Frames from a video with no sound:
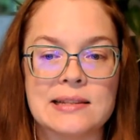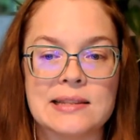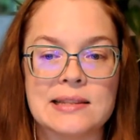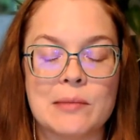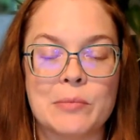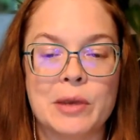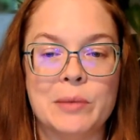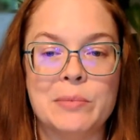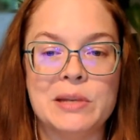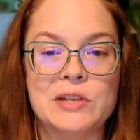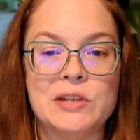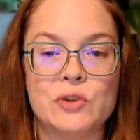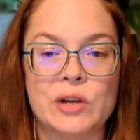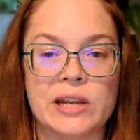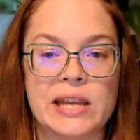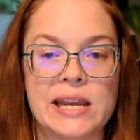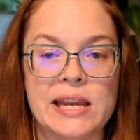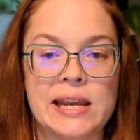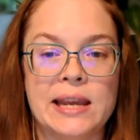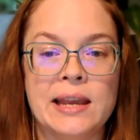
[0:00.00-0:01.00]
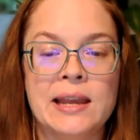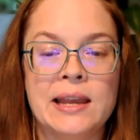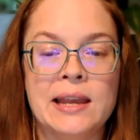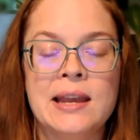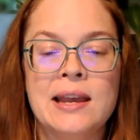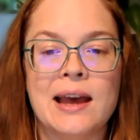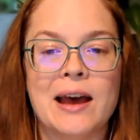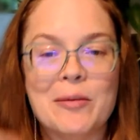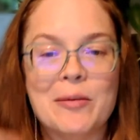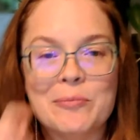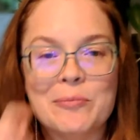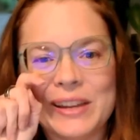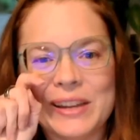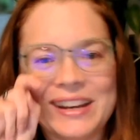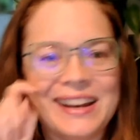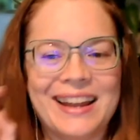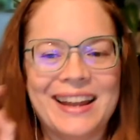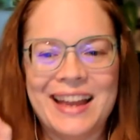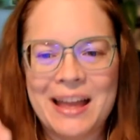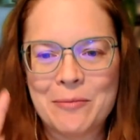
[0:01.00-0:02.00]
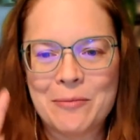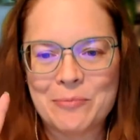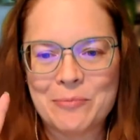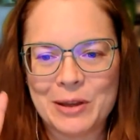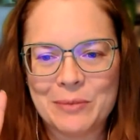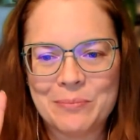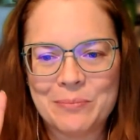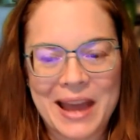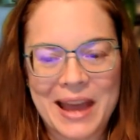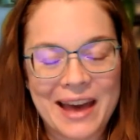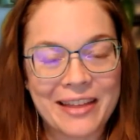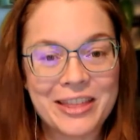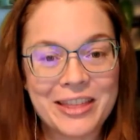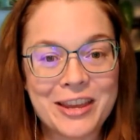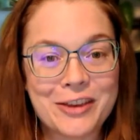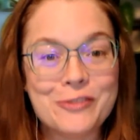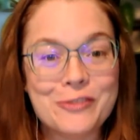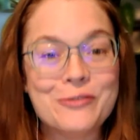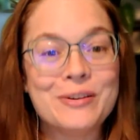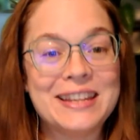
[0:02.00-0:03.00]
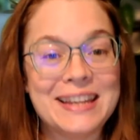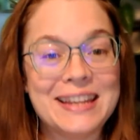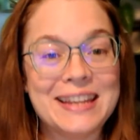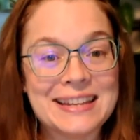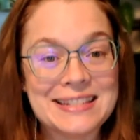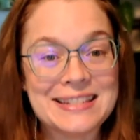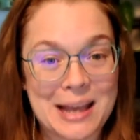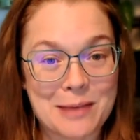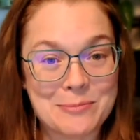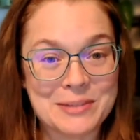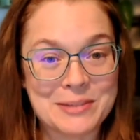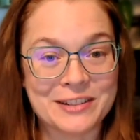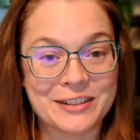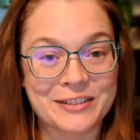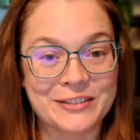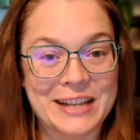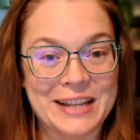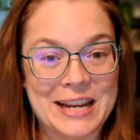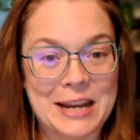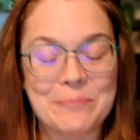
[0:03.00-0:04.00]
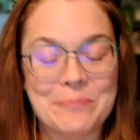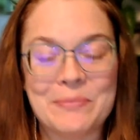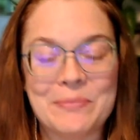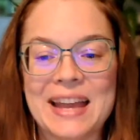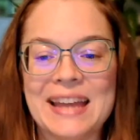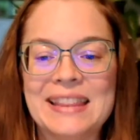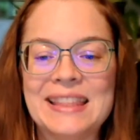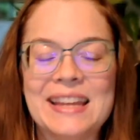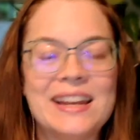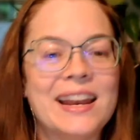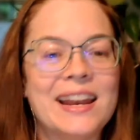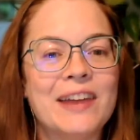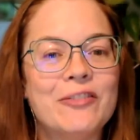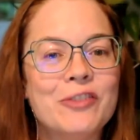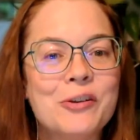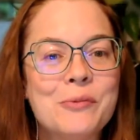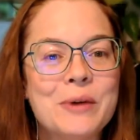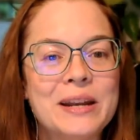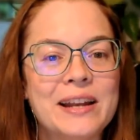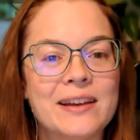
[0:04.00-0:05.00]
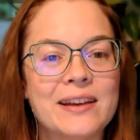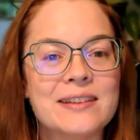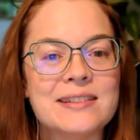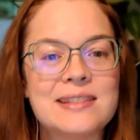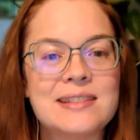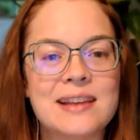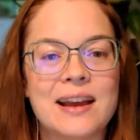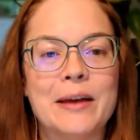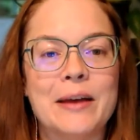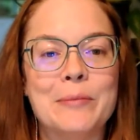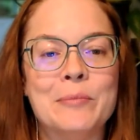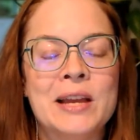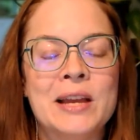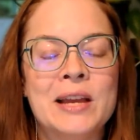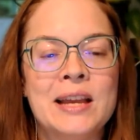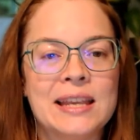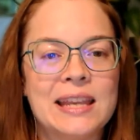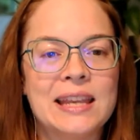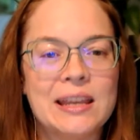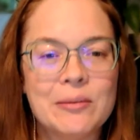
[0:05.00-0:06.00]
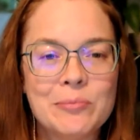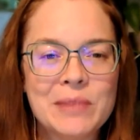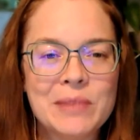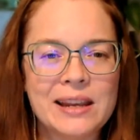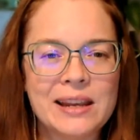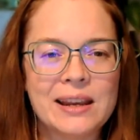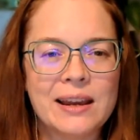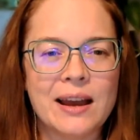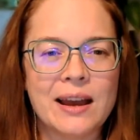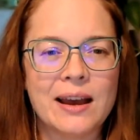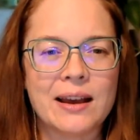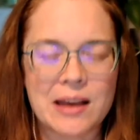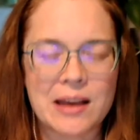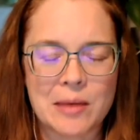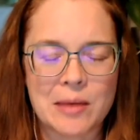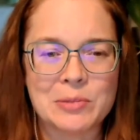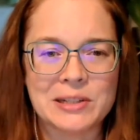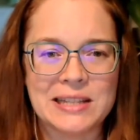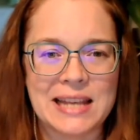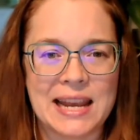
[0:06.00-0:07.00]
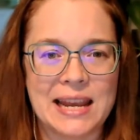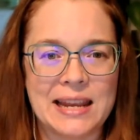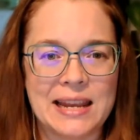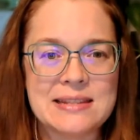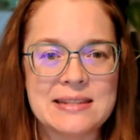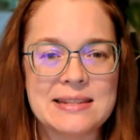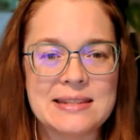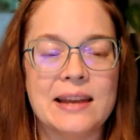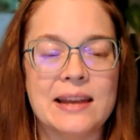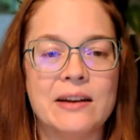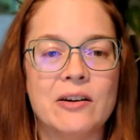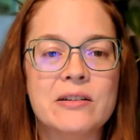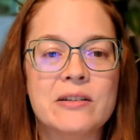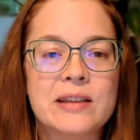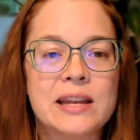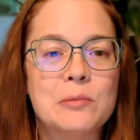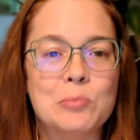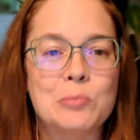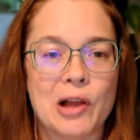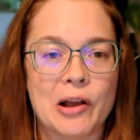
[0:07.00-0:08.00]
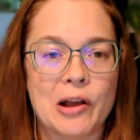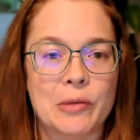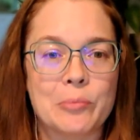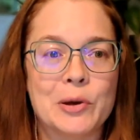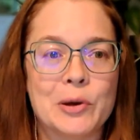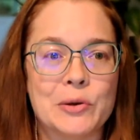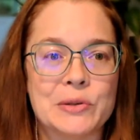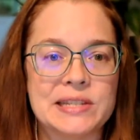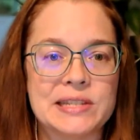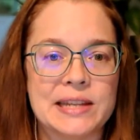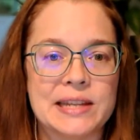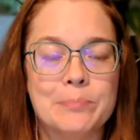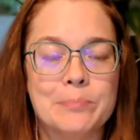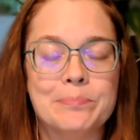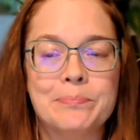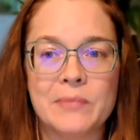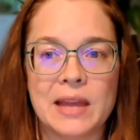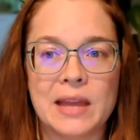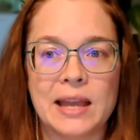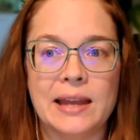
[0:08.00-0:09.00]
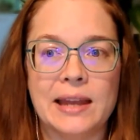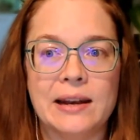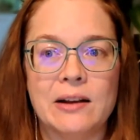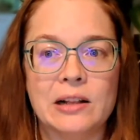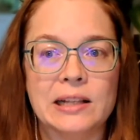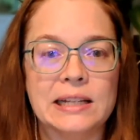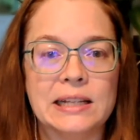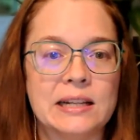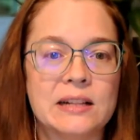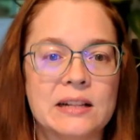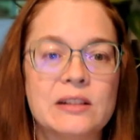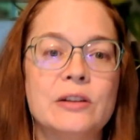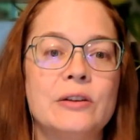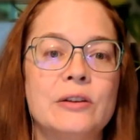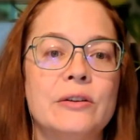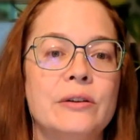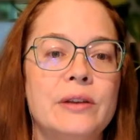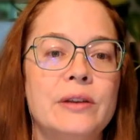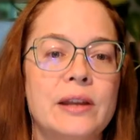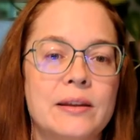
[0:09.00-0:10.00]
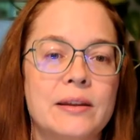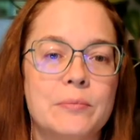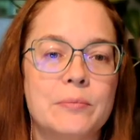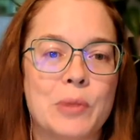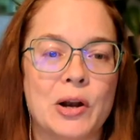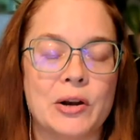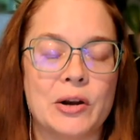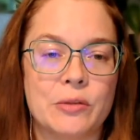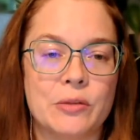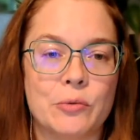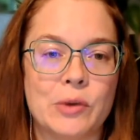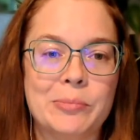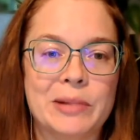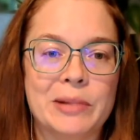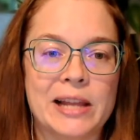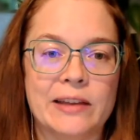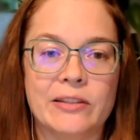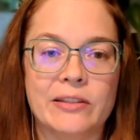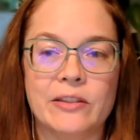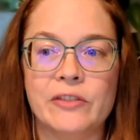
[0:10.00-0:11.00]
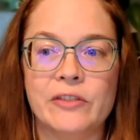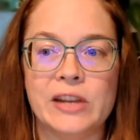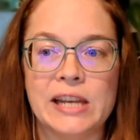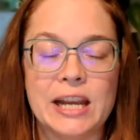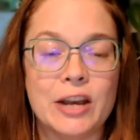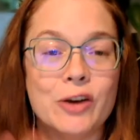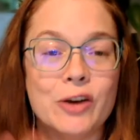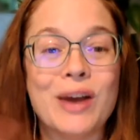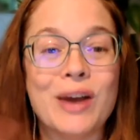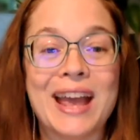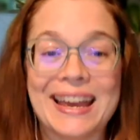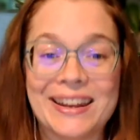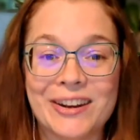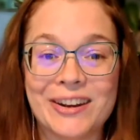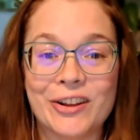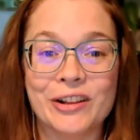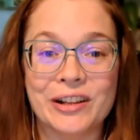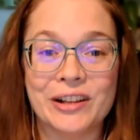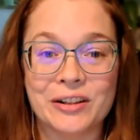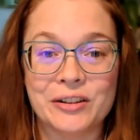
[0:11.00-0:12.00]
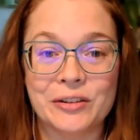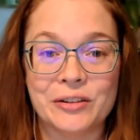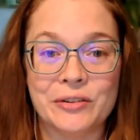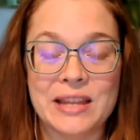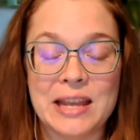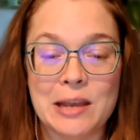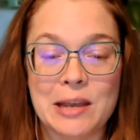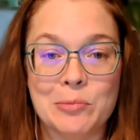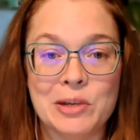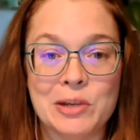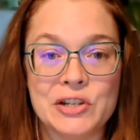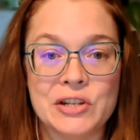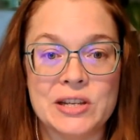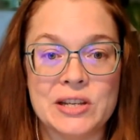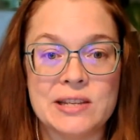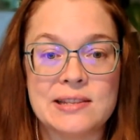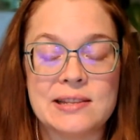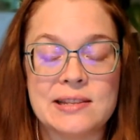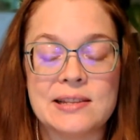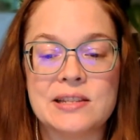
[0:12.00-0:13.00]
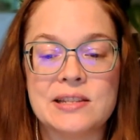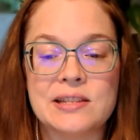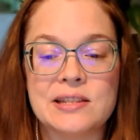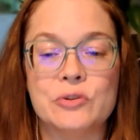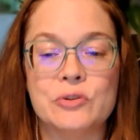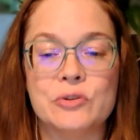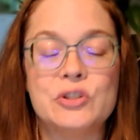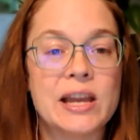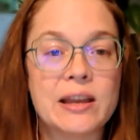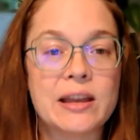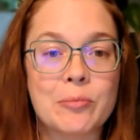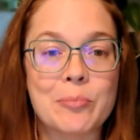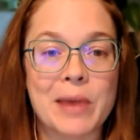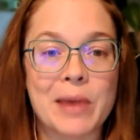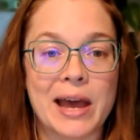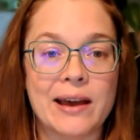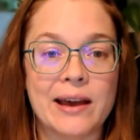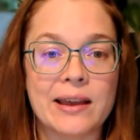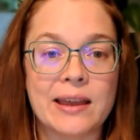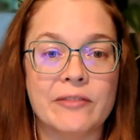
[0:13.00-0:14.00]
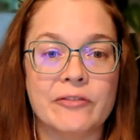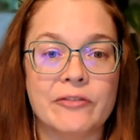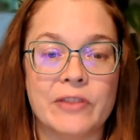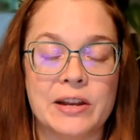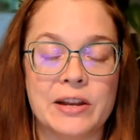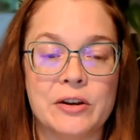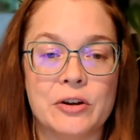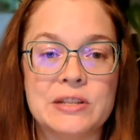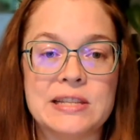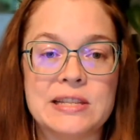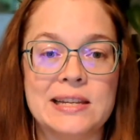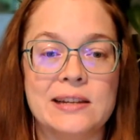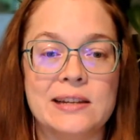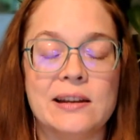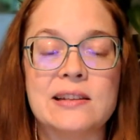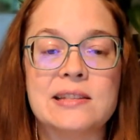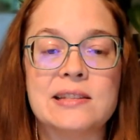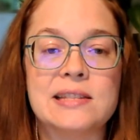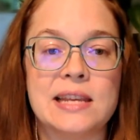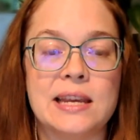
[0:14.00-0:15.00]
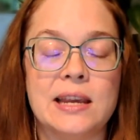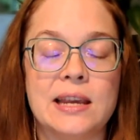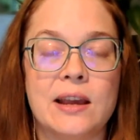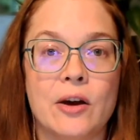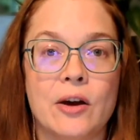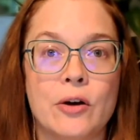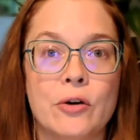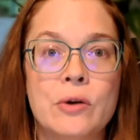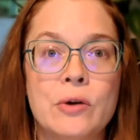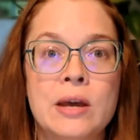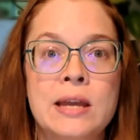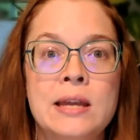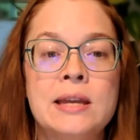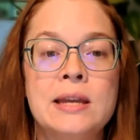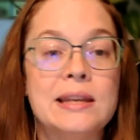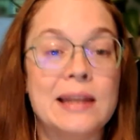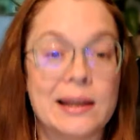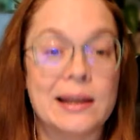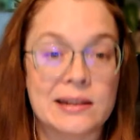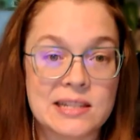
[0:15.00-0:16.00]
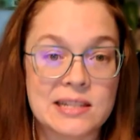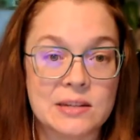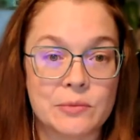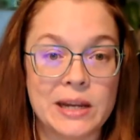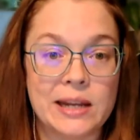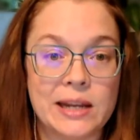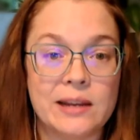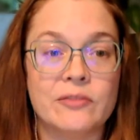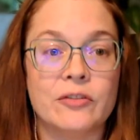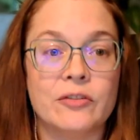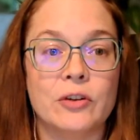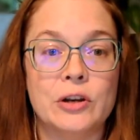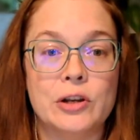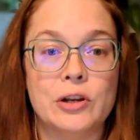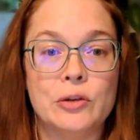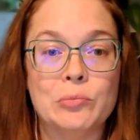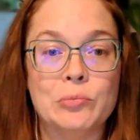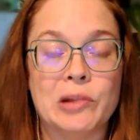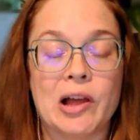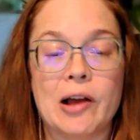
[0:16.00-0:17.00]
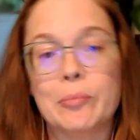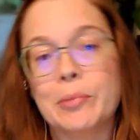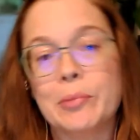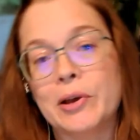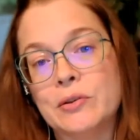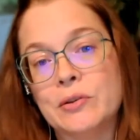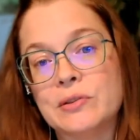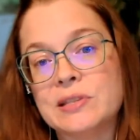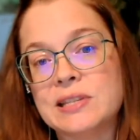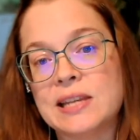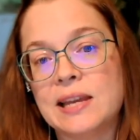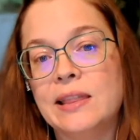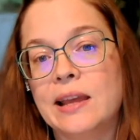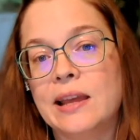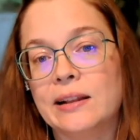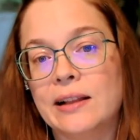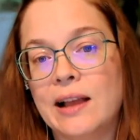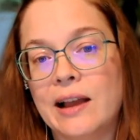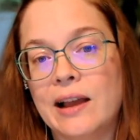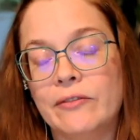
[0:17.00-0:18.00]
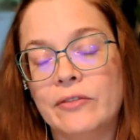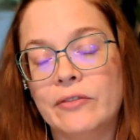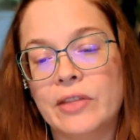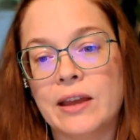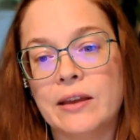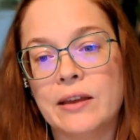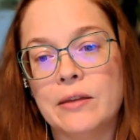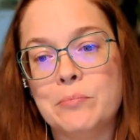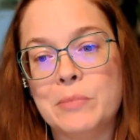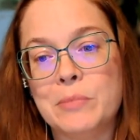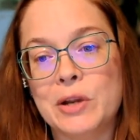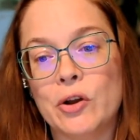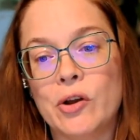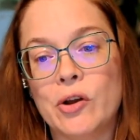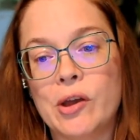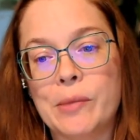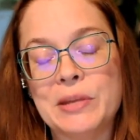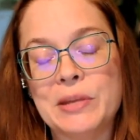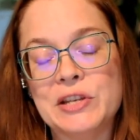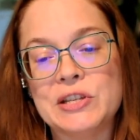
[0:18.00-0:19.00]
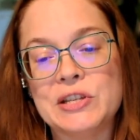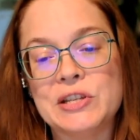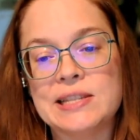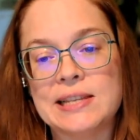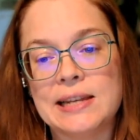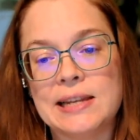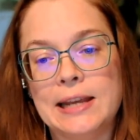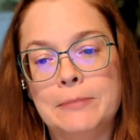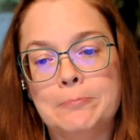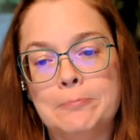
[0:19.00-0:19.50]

That might be tricky. But Matthew, yes, absolutely. And then everyone else, give me a couple days and I'll get a blog post up, and I'll include part of the replay of the video, and I'll include the images. So check back at findrc.co next week for a new blog post, and that'll have the Miro images in it.